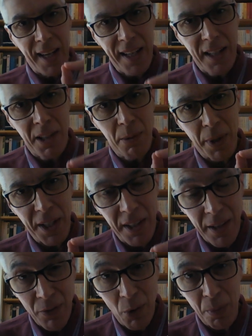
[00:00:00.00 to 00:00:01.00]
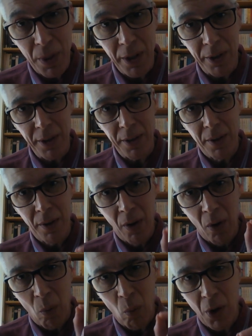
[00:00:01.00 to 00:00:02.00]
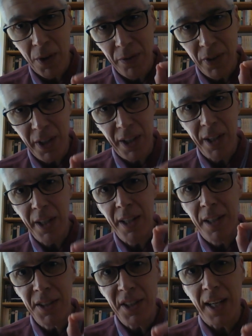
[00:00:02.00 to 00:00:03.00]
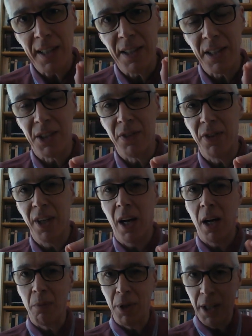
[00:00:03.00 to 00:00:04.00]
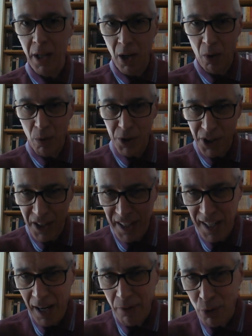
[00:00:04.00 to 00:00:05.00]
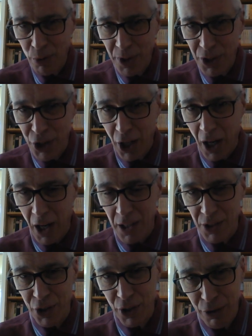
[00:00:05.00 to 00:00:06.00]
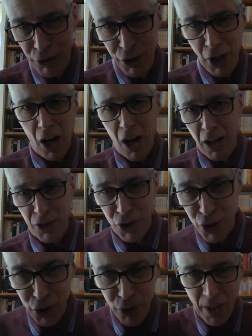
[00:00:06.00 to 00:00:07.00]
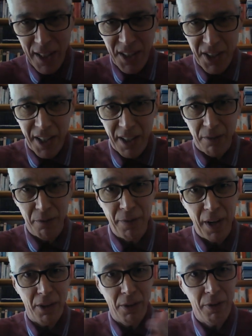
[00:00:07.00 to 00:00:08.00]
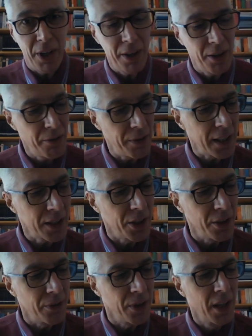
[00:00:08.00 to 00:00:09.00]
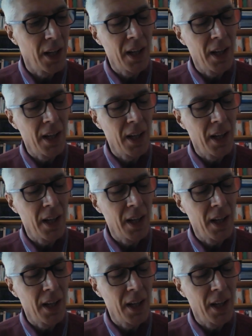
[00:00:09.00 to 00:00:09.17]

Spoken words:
in the medieval period, one of the key tactics of the army was the cavalry charge. Charge straight in, very, very effective.